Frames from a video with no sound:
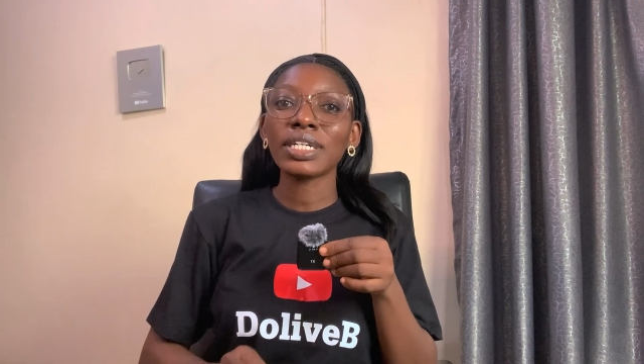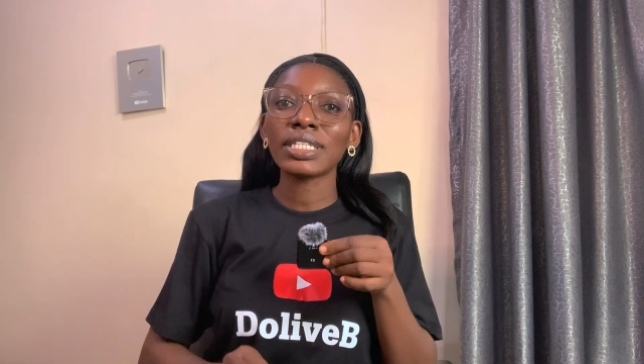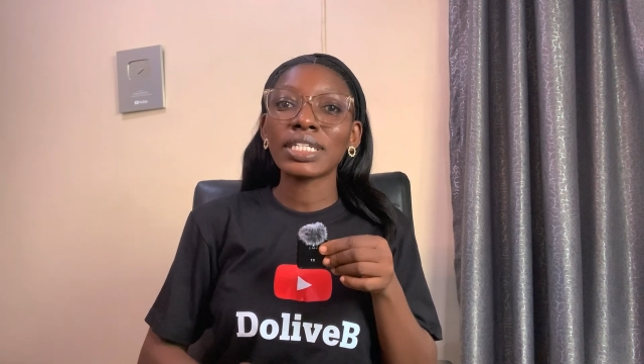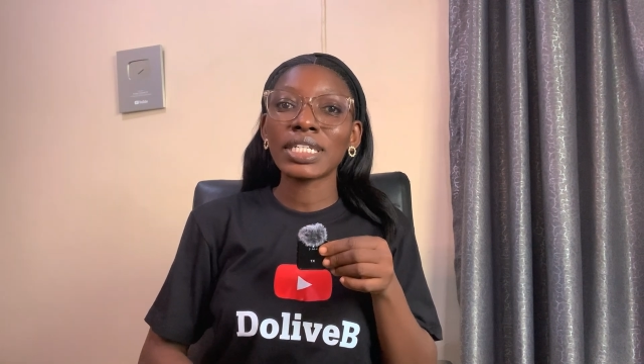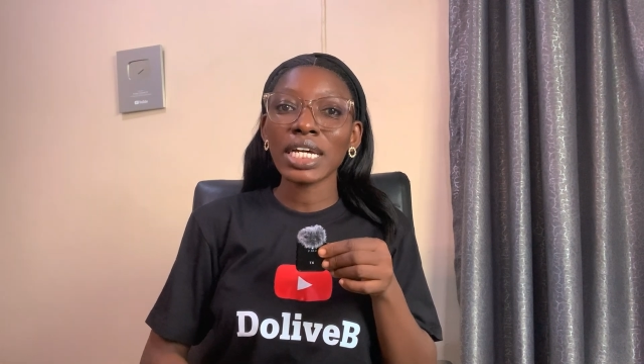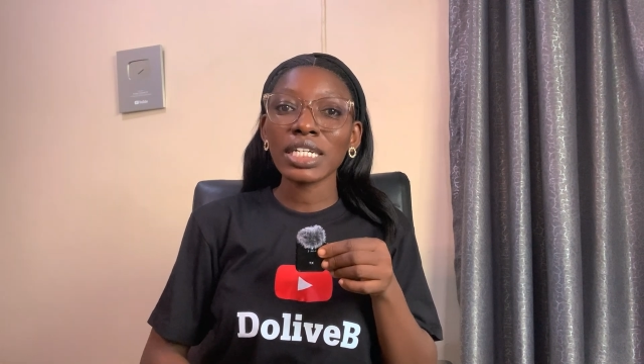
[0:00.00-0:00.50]
In
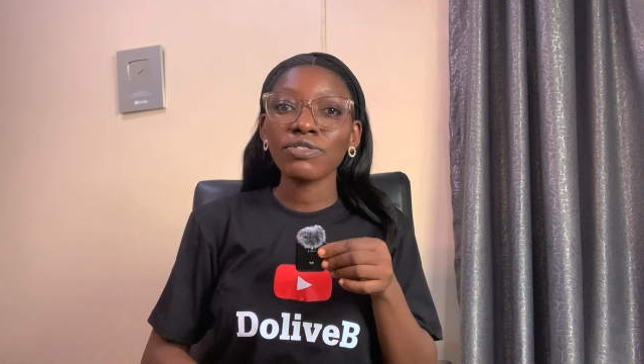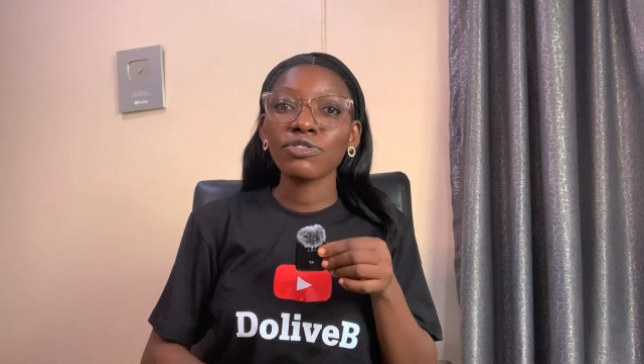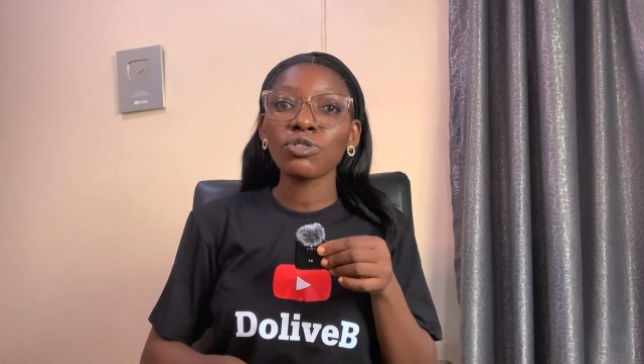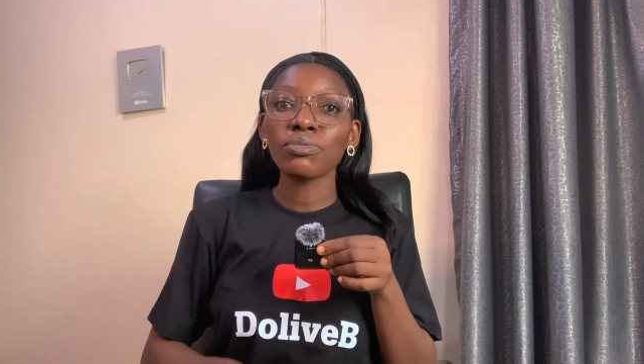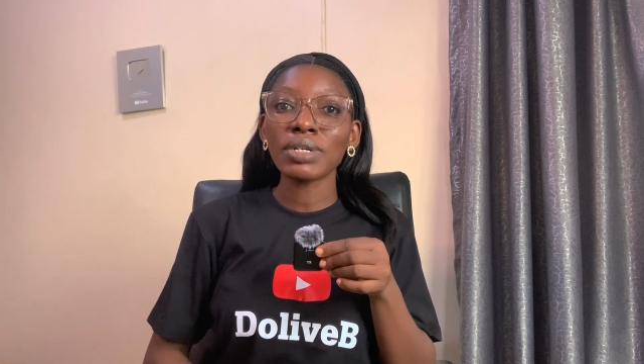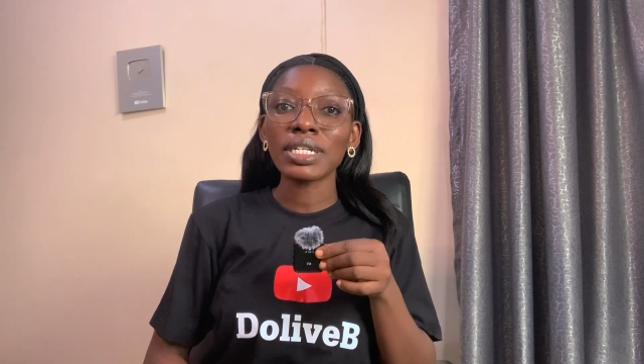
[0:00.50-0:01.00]
the next
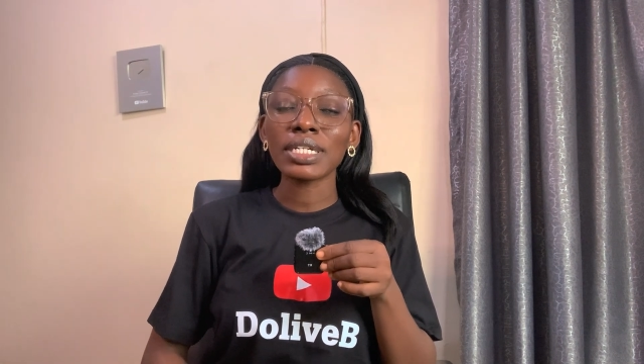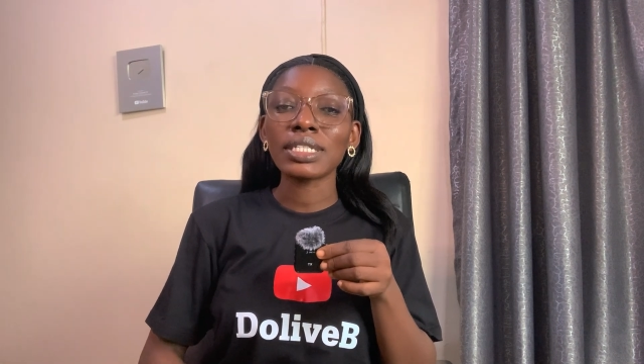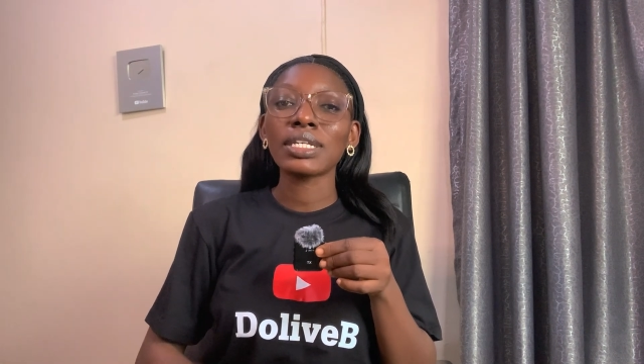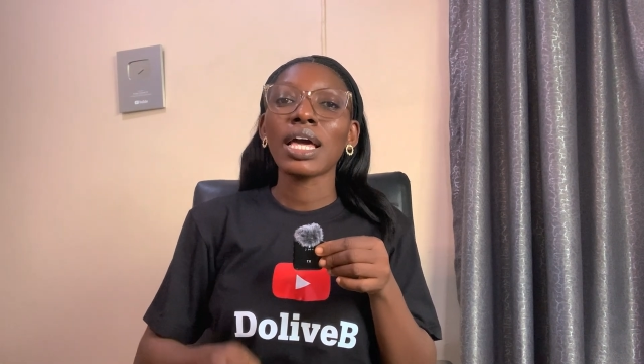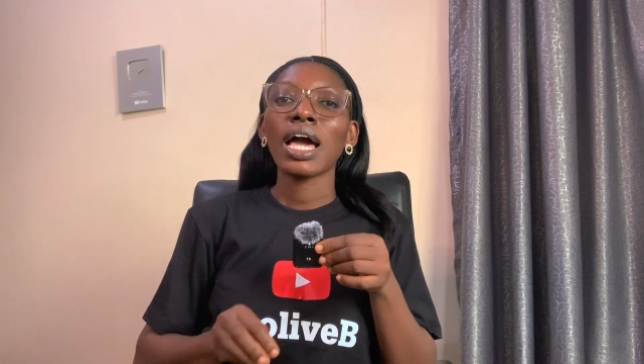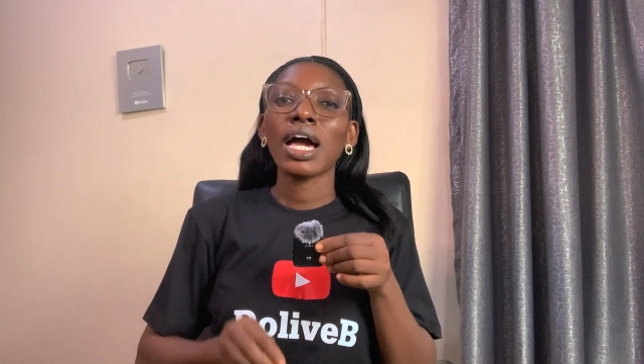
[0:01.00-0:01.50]
few
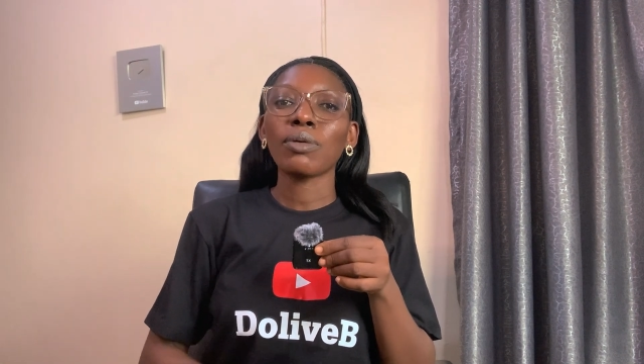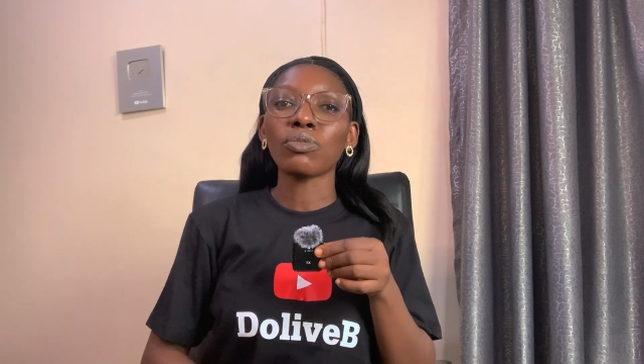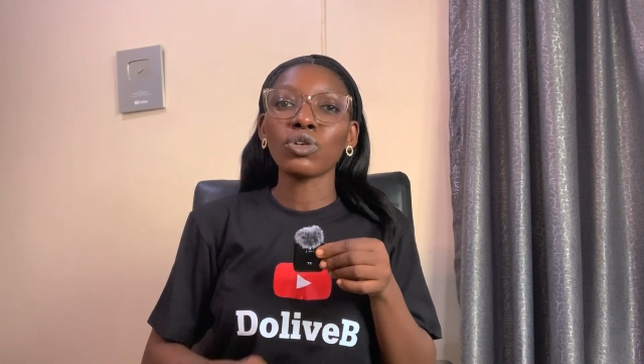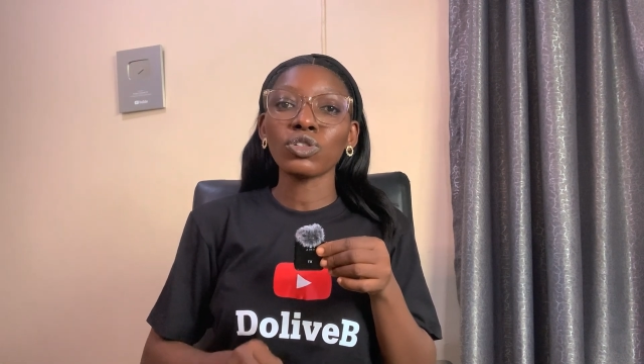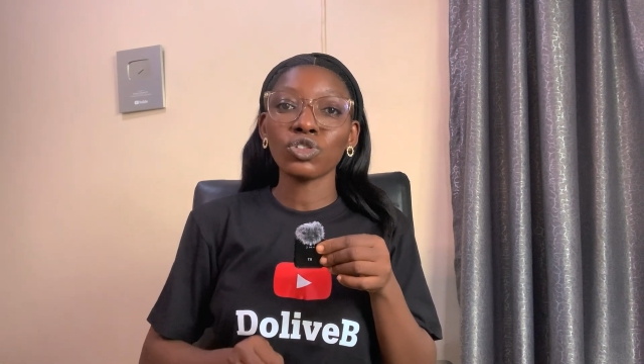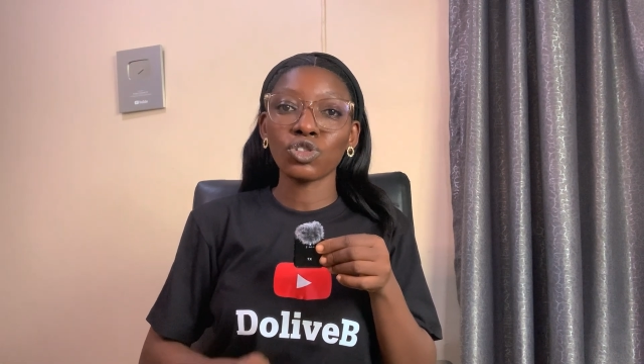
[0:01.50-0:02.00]
minutes, I'm
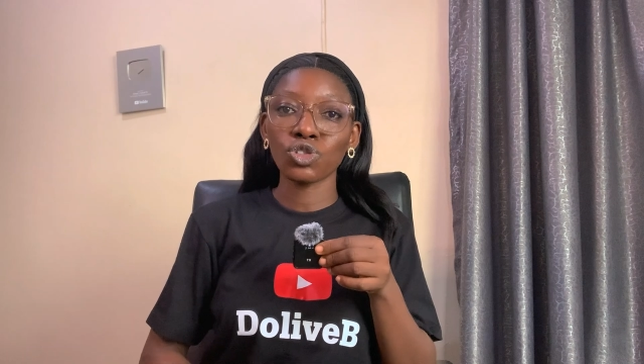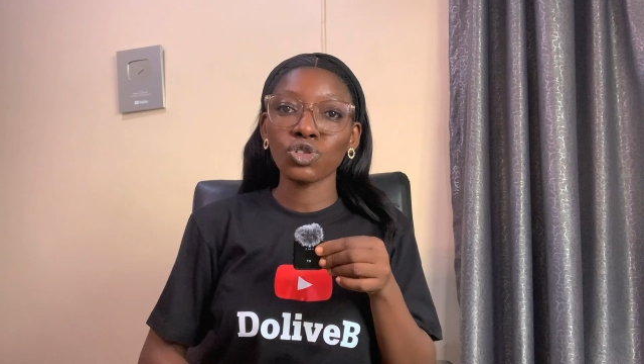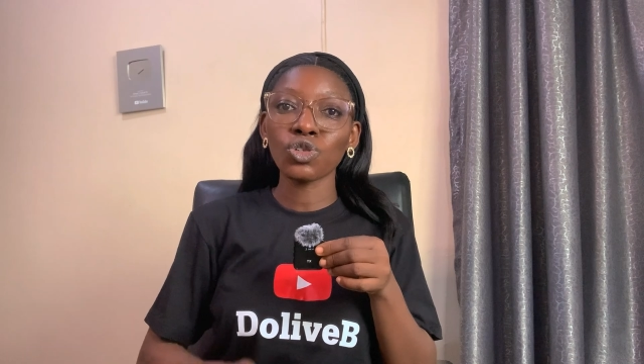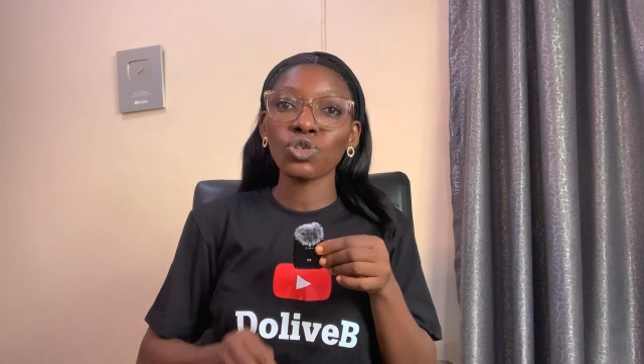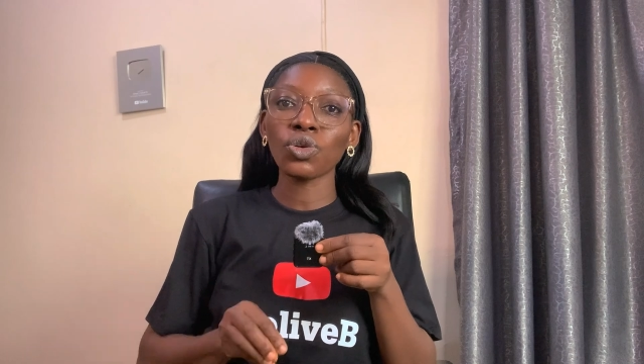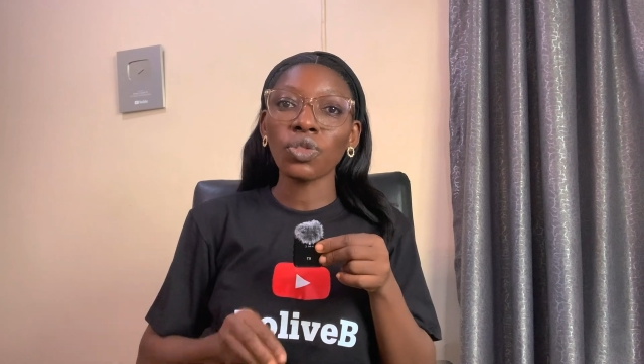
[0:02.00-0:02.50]
going to show
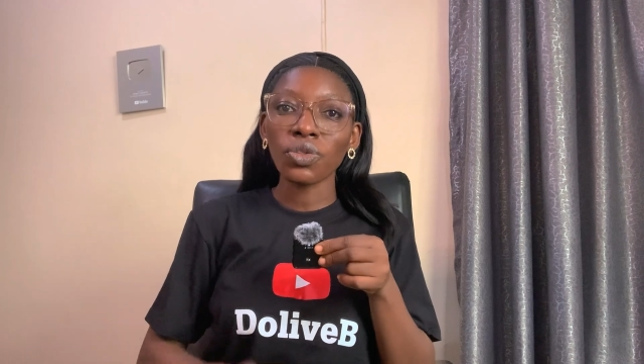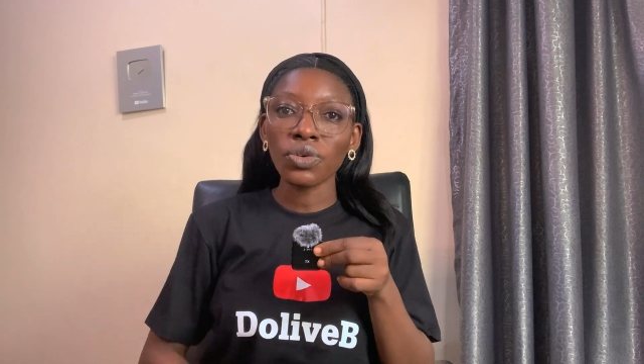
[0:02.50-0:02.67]
you